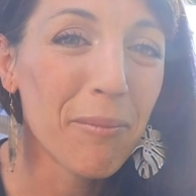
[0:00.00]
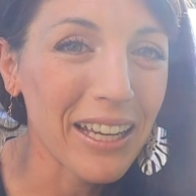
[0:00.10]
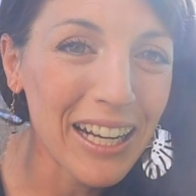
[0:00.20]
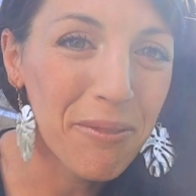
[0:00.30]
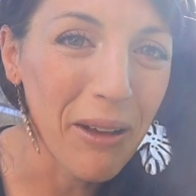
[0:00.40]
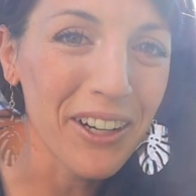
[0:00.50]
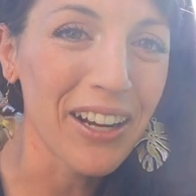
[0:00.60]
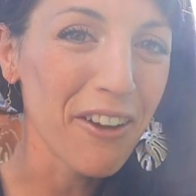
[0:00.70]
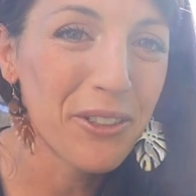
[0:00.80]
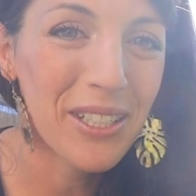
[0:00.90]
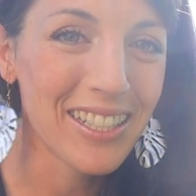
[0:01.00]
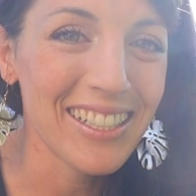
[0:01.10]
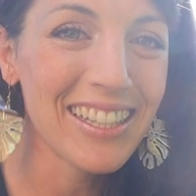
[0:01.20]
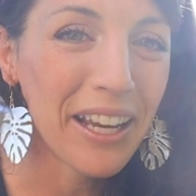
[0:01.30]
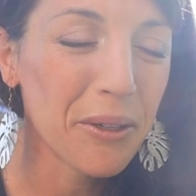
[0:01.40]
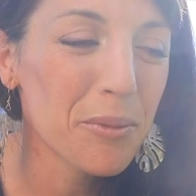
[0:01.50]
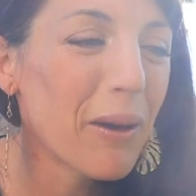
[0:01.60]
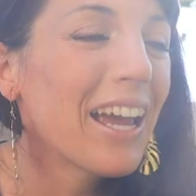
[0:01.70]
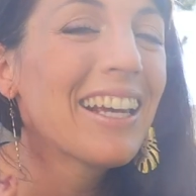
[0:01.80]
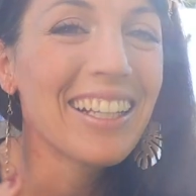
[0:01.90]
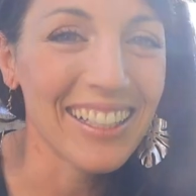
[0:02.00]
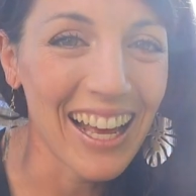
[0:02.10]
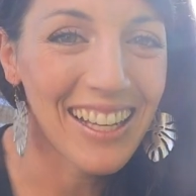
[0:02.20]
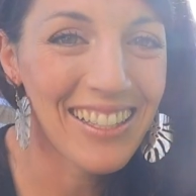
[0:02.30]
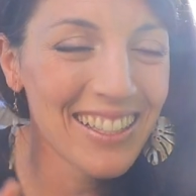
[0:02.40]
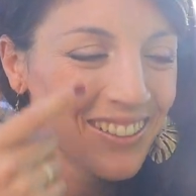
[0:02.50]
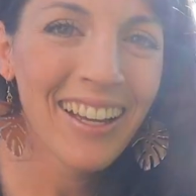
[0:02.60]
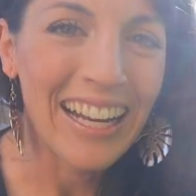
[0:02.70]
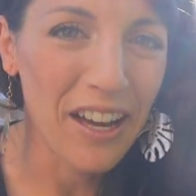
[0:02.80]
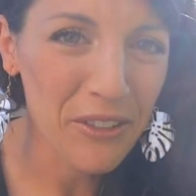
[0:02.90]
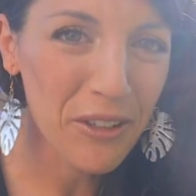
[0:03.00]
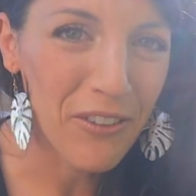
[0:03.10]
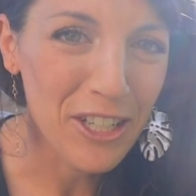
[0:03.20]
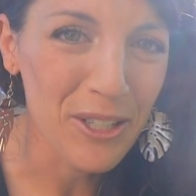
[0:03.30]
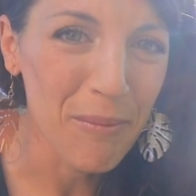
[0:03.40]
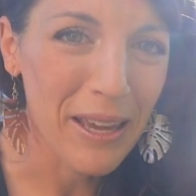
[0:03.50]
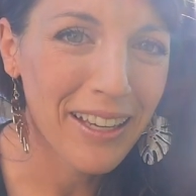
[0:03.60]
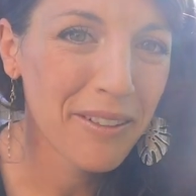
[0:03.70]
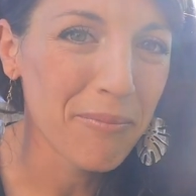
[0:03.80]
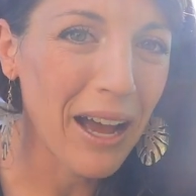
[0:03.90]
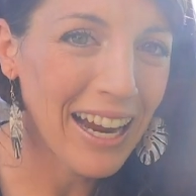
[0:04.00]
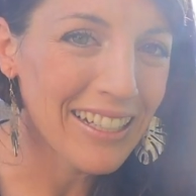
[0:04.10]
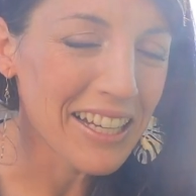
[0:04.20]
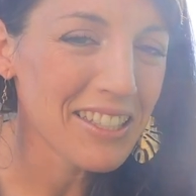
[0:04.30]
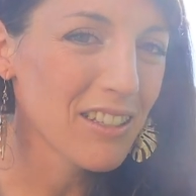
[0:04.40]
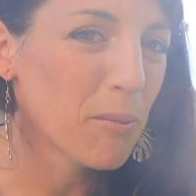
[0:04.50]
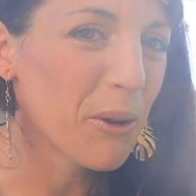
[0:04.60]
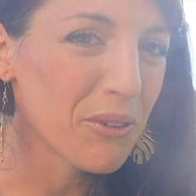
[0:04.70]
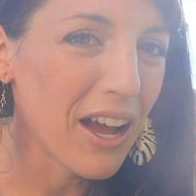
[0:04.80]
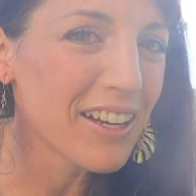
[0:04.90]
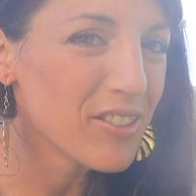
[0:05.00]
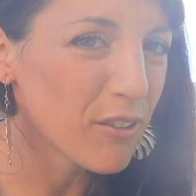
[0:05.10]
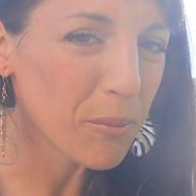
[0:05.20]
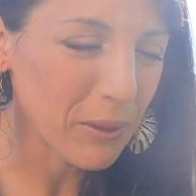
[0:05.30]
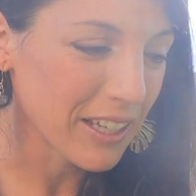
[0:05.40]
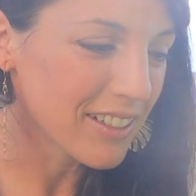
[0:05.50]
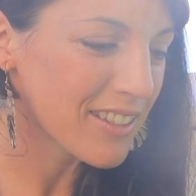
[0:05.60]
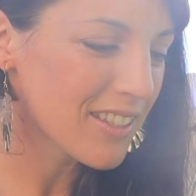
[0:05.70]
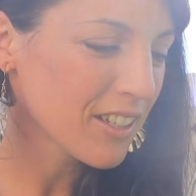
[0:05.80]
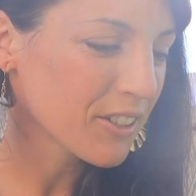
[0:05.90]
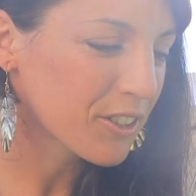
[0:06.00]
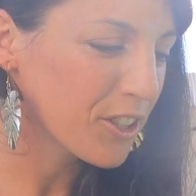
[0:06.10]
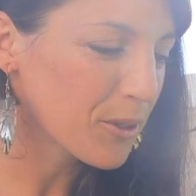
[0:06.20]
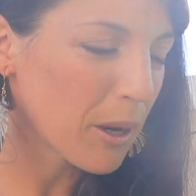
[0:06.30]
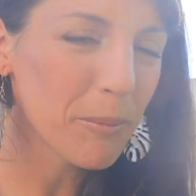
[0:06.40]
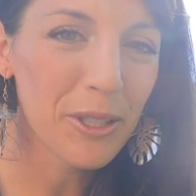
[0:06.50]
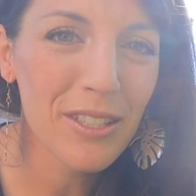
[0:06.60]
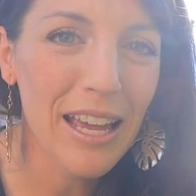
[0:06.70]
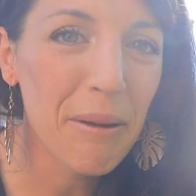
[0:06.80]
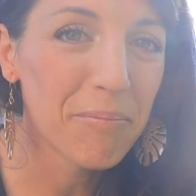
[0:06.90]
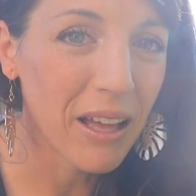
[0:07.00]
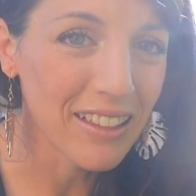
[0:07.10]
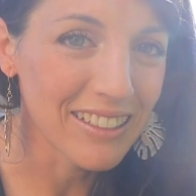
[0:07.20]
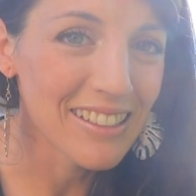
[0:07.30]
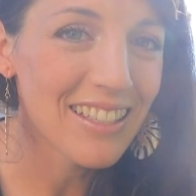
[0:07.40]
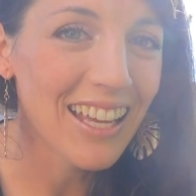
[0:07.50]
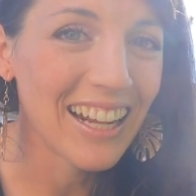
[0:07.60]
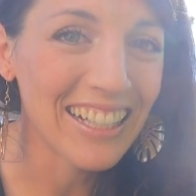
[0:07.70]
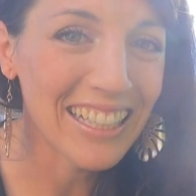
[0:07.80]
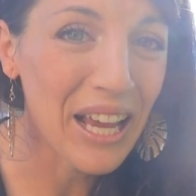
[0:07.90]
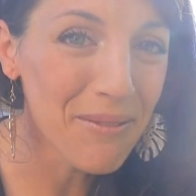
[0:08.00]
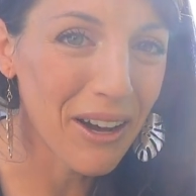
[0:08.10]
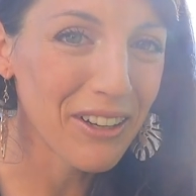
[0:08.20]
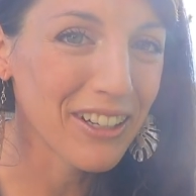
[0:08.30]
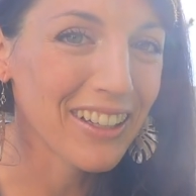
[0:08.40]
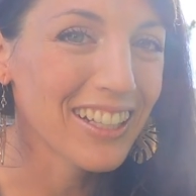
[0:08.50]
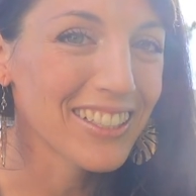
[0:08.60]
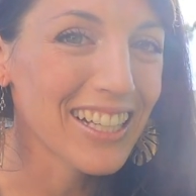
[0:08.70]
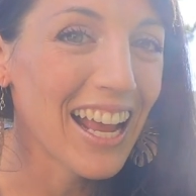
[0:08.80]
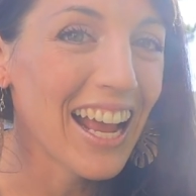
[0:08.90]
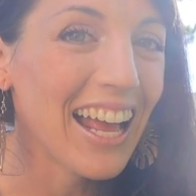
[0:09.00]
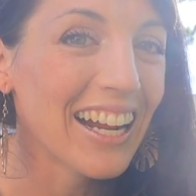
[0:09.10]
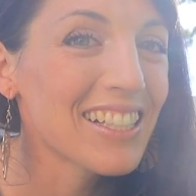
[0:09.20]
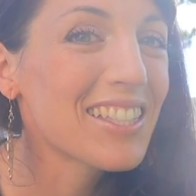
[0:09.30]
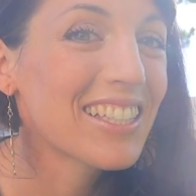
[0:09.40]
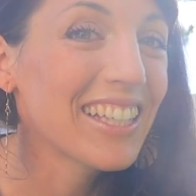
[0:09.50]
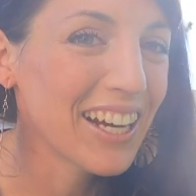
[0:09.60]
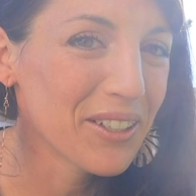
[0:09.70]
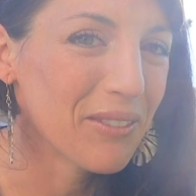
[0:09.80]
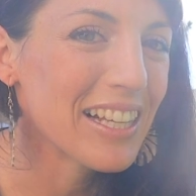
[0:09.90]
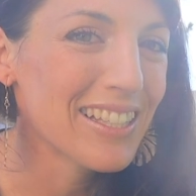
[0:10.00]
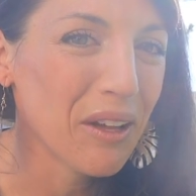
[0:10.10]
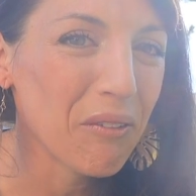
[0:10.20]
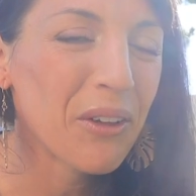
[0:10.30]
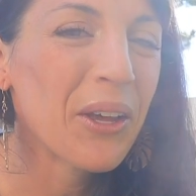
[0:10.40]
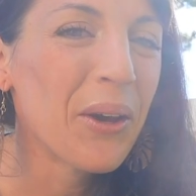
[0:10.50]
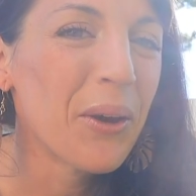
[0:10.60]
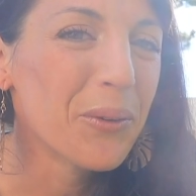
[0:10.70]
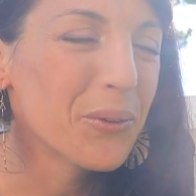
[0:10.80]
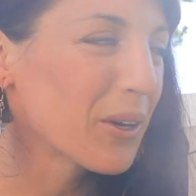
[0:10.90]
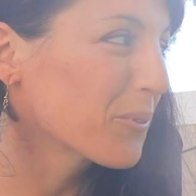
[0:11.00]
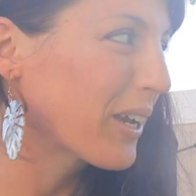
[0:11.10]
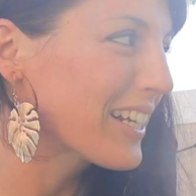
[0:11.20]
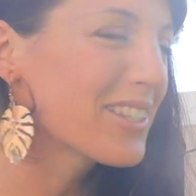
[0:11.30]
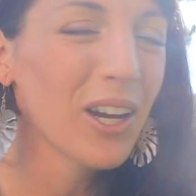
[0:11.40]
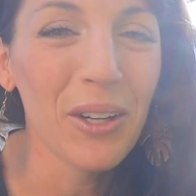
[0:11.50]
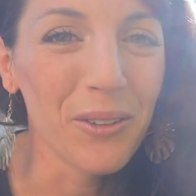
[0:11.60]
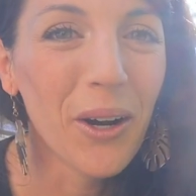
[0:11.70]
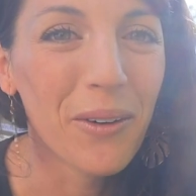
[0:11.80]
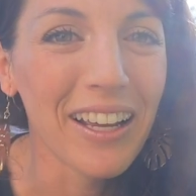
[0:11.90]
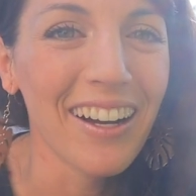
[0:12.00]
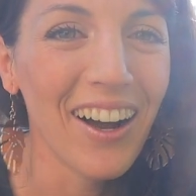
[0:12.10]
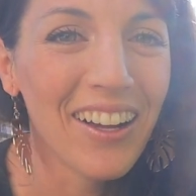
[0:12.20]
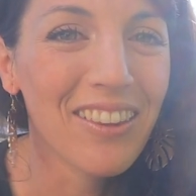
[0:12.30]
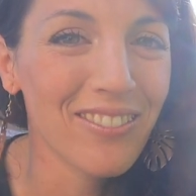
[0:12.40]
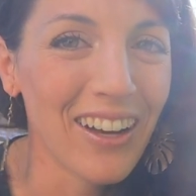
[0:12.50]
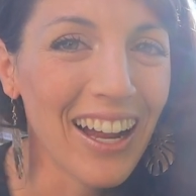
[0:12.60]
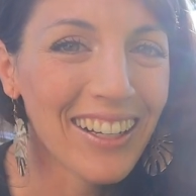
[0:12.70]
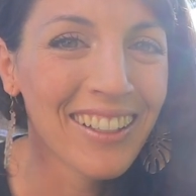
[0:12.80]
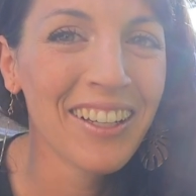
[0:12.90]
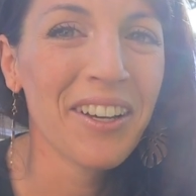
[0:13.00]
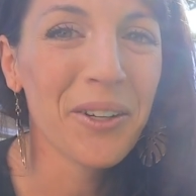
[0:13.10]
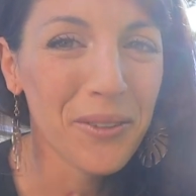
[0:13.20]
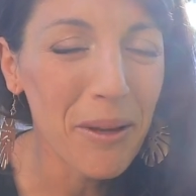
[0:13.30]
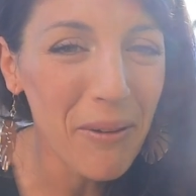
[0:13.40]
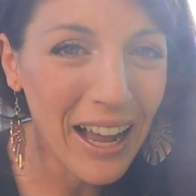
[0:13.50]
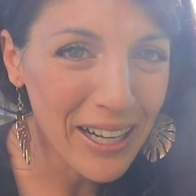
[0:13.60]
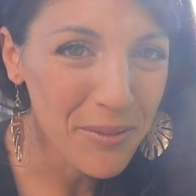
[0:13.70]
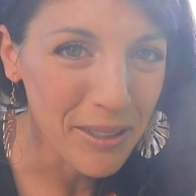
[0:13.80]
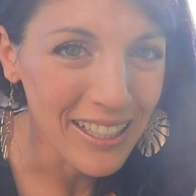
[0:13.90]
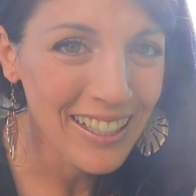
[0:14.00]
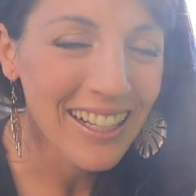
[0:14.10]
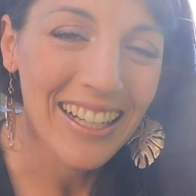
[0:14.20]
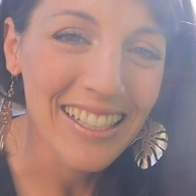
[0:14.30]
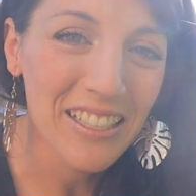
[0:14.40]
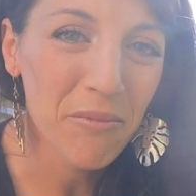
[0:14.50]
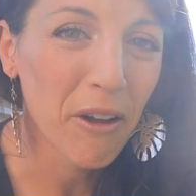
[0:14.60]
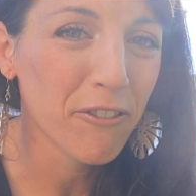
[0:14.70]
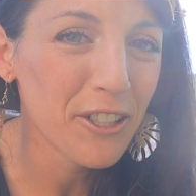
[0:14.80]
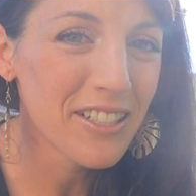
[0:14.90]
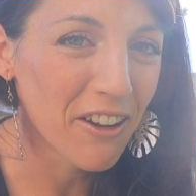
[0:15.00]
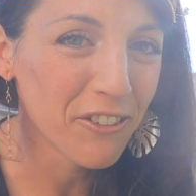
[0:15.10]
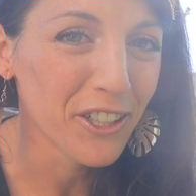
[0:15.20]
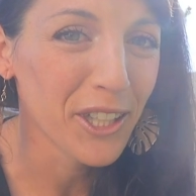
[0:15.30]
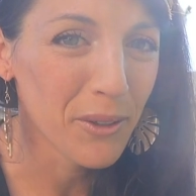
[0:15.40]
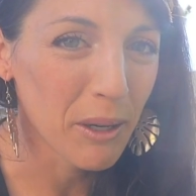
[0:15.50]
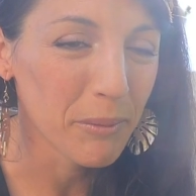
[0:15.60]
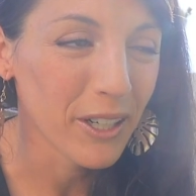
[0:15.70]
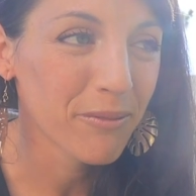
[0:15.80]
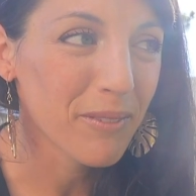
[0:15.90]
Am I getting better every season that goes by? Yes. Now, I have a confession to make. Behind us is about nine different plants, cucumbers and melons, and I came out here the other day and I scared myself with what I saw growing on the vine. Right behind me is my first ever cucumber.